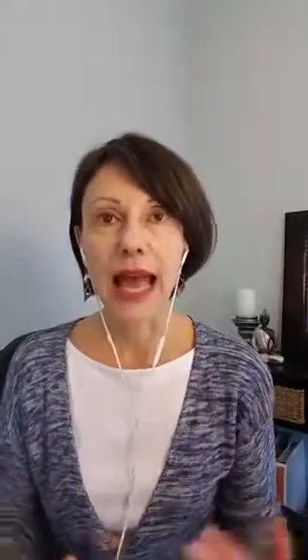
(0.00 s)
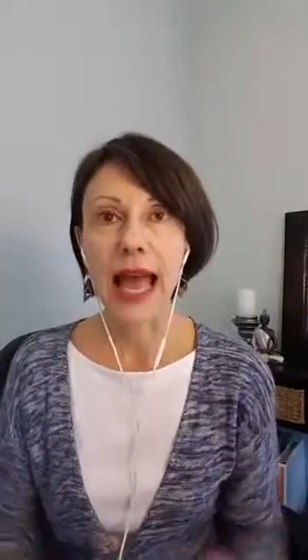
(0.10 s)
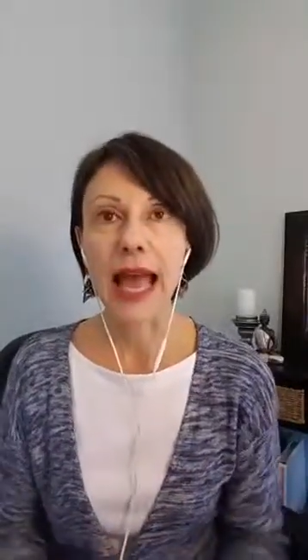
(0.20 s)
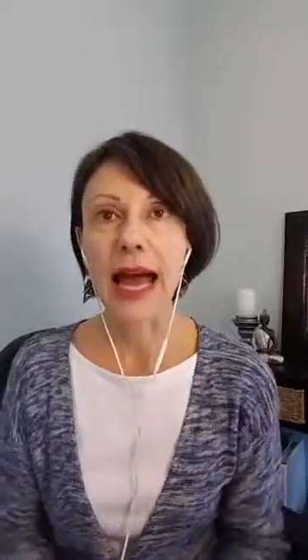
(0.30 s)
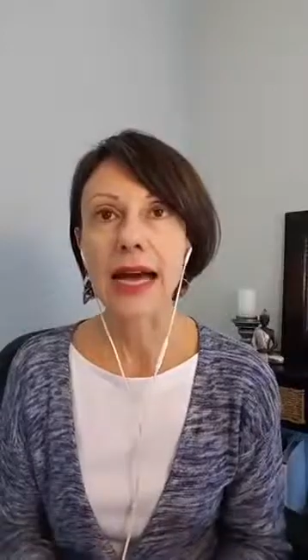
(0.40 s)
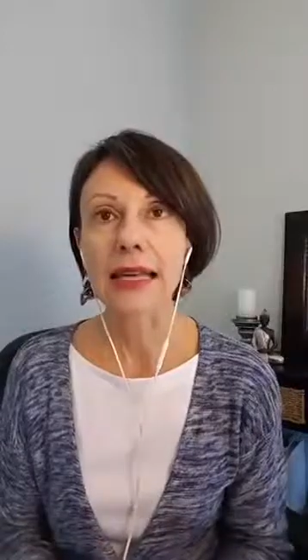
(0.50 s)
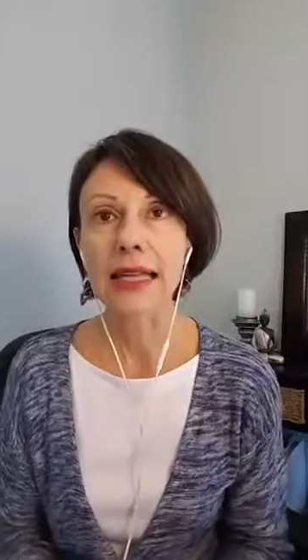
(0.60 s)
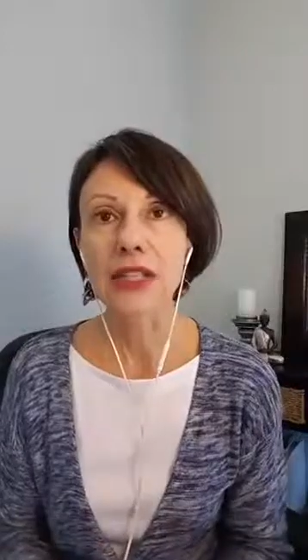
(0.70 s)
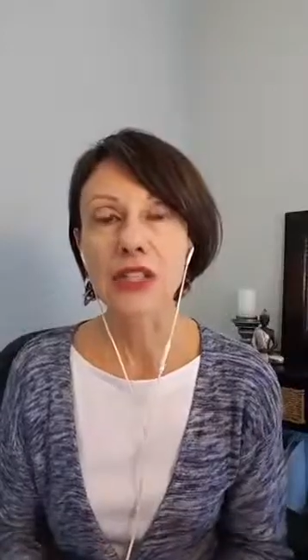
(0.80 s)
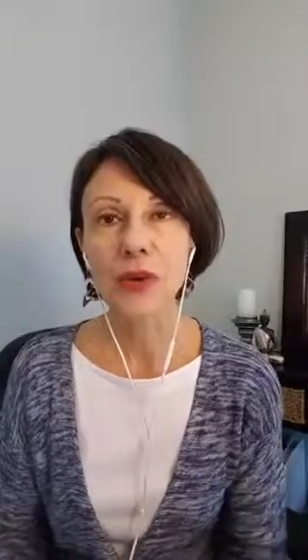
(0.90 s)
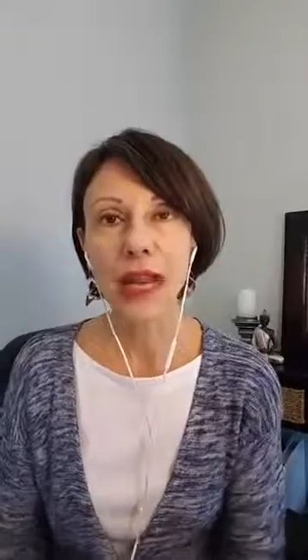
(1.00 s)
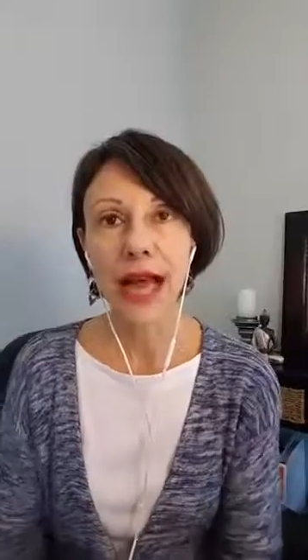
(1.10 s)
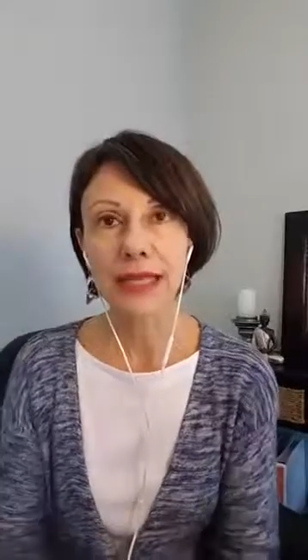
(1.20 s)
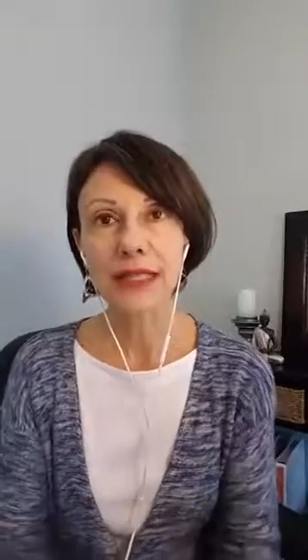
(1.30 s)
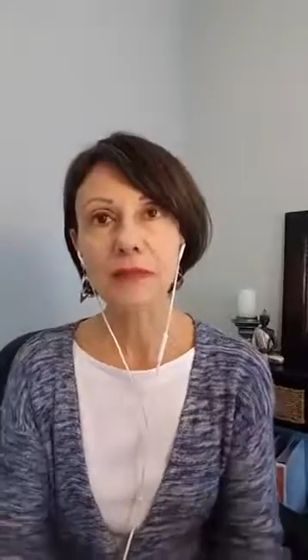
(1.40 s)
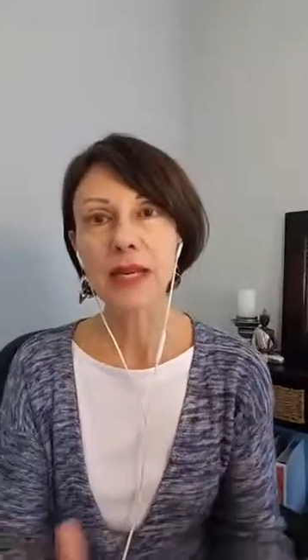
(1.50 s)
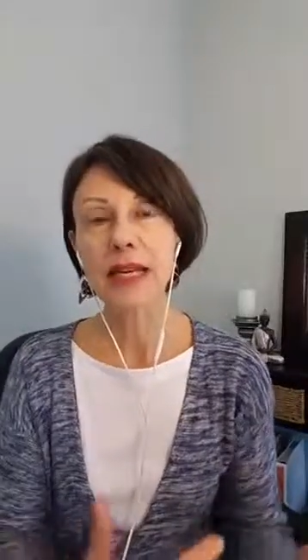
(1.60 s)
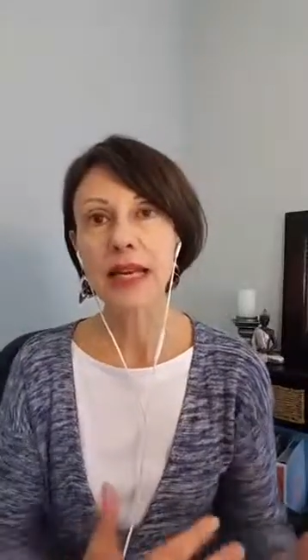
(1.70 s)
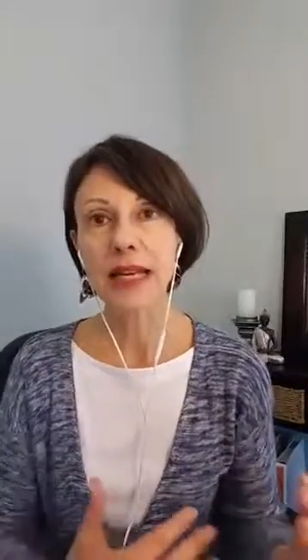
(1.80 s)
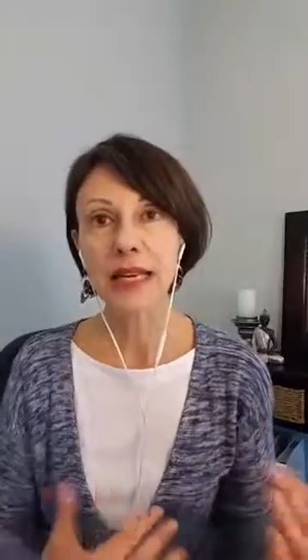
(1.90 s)
and so it has to
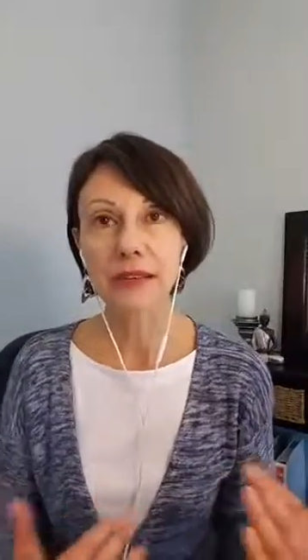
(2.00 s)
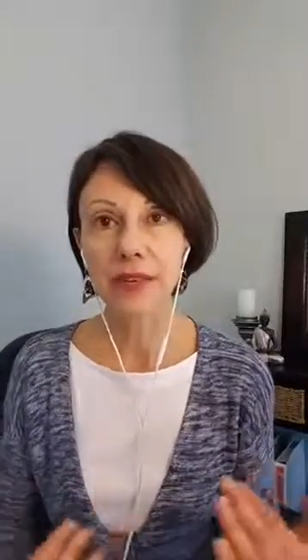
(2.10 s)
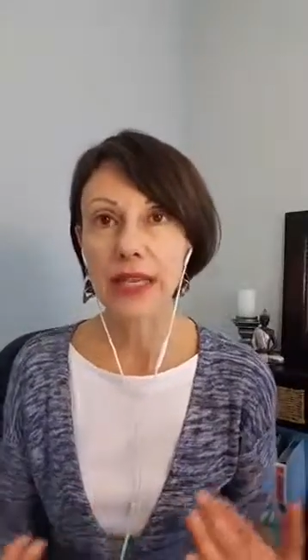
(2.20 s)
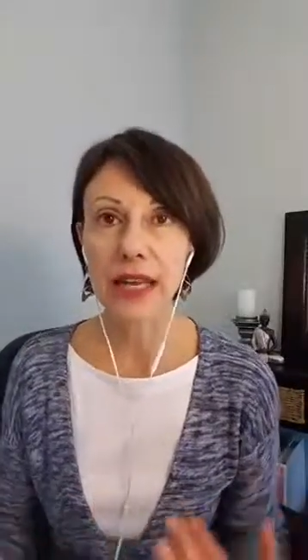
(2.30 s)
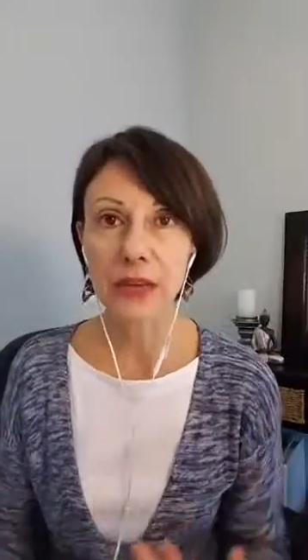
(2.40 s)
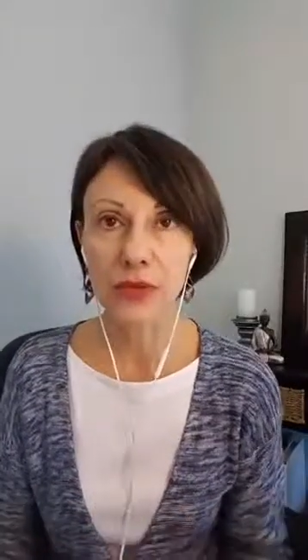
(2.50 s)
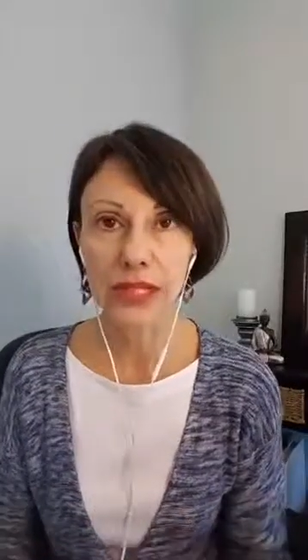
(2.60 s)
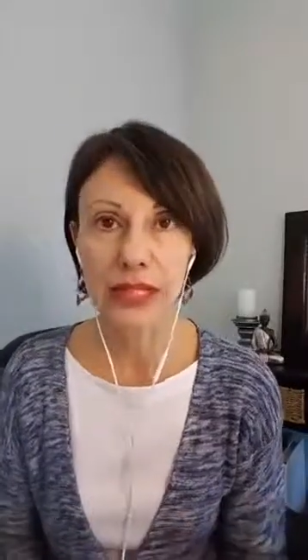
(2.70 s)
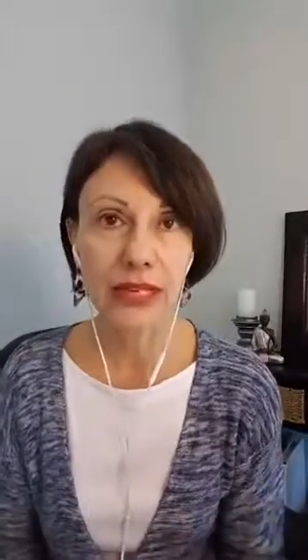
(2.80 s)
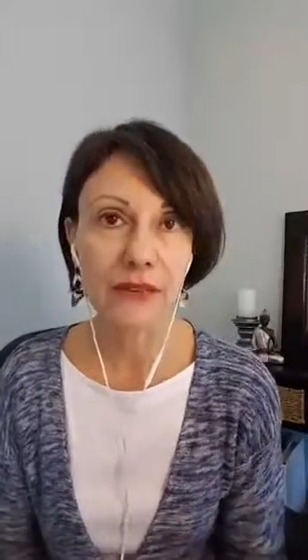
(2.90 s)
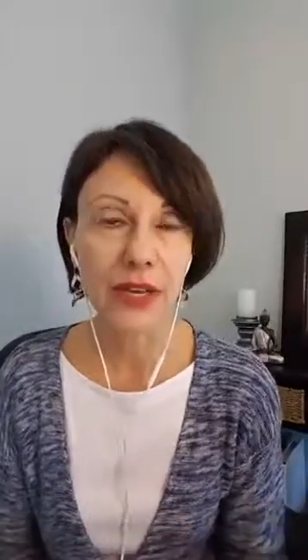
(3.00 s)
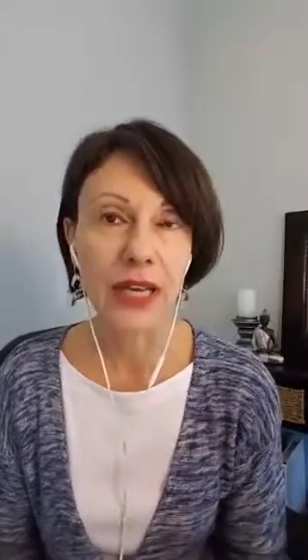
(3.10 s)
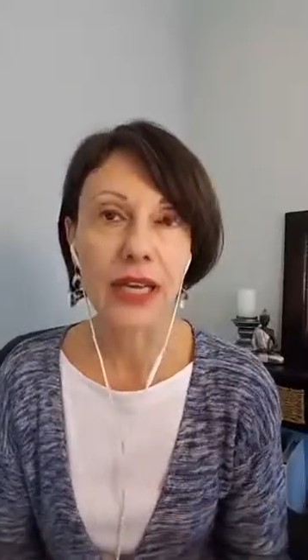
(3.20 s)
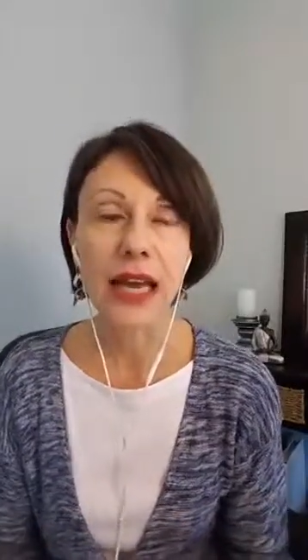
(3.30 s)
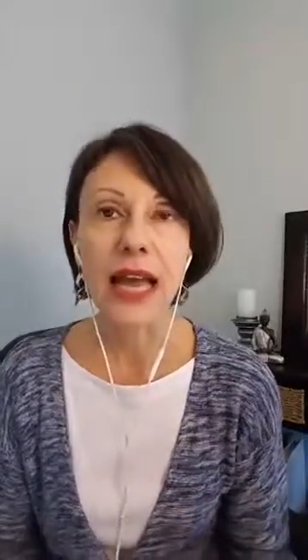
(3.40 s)
be a giving and receiving.